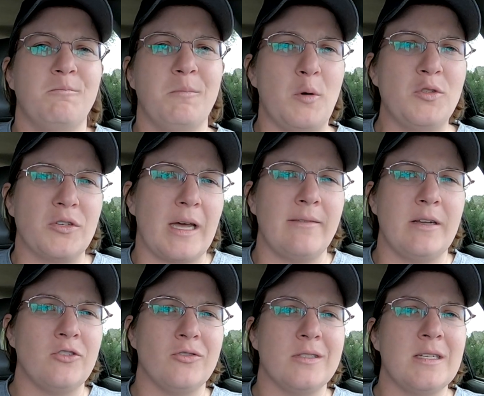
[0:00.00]
Boats are kind of
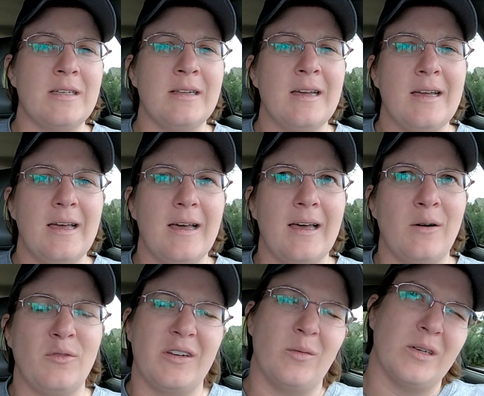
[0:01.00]
interesting. I
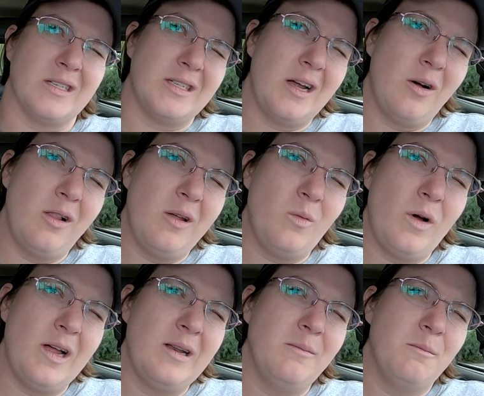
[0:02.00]
don't want to sail on
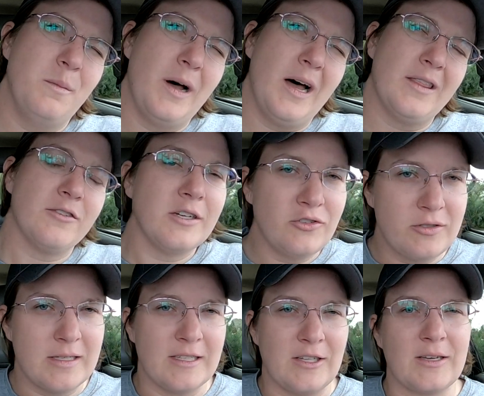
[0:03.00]
one, but they're
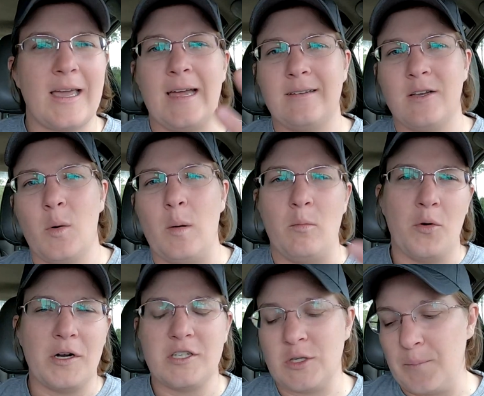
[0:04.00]
interesting to look at, go on board.